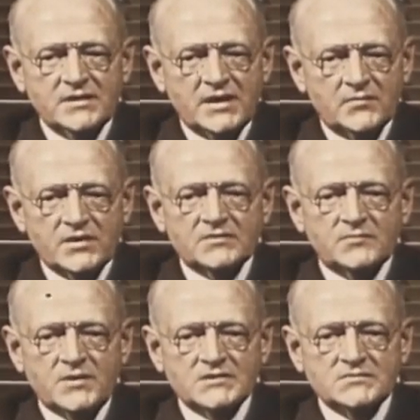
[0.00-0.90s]
and make it
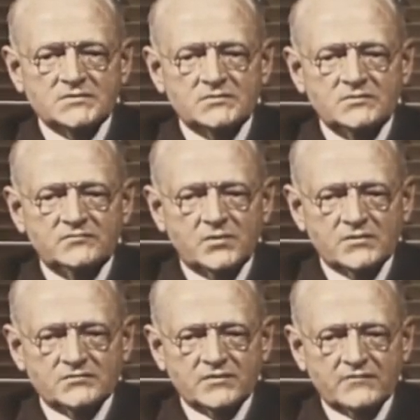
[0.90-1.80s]
possible to move more
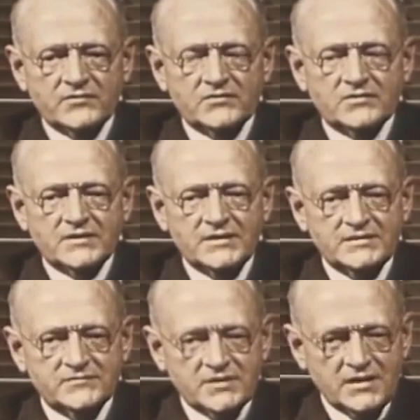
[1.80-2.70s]
traffic on any
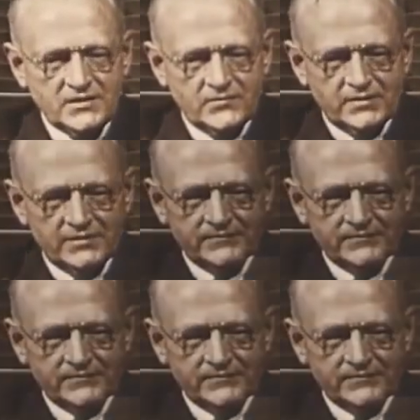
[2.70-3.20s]
given highway.